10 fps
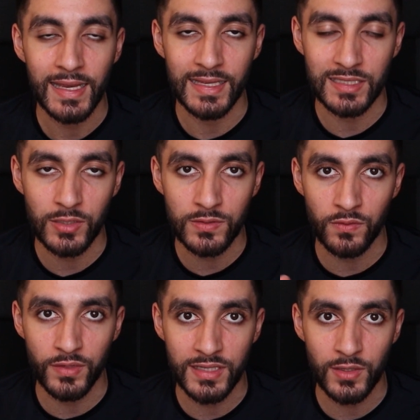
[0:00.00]
There's tons
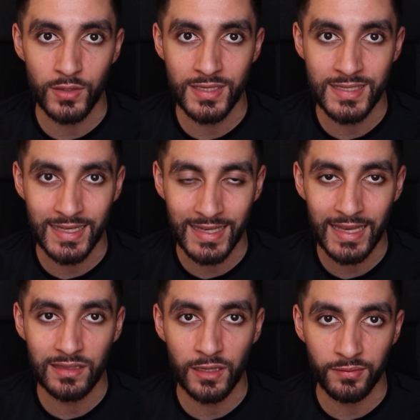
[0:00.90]
of resources and
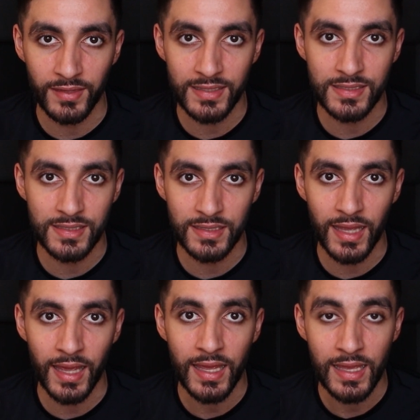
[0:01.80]
in-depth lessons in
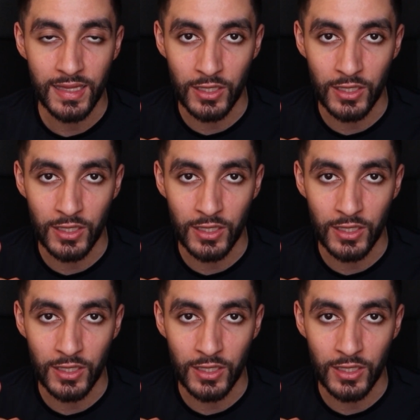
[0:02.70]
there